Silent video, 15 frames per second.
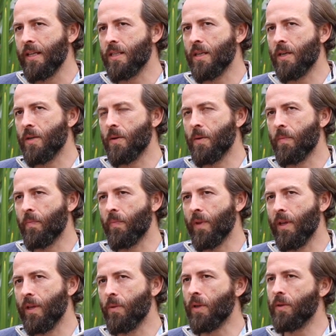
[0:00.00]

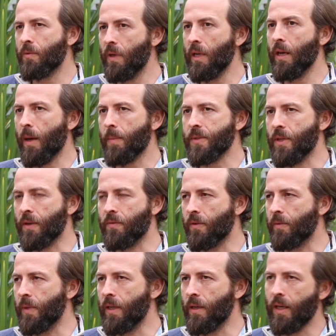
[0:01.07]
So it got really abstract
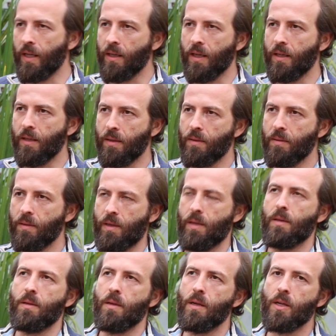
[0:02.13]
for me. And
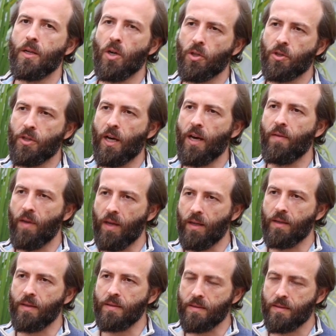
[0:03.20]
I got diving
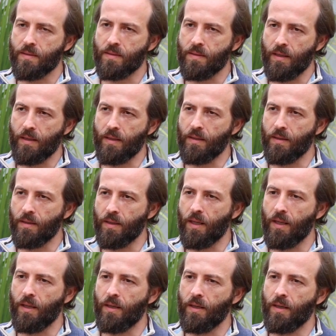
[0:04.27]
and
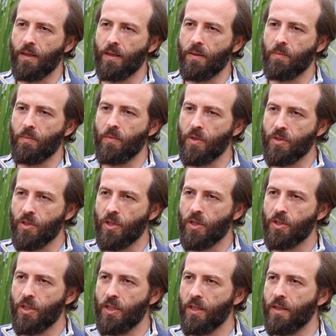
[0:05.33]
in
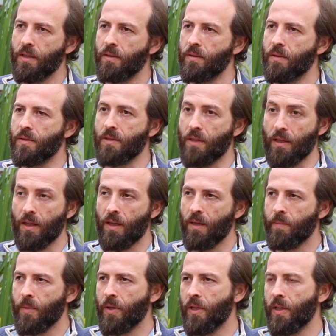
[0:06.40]
researching and
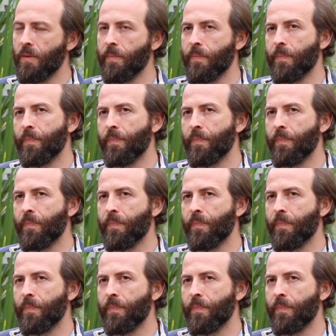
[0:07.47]
studying about it.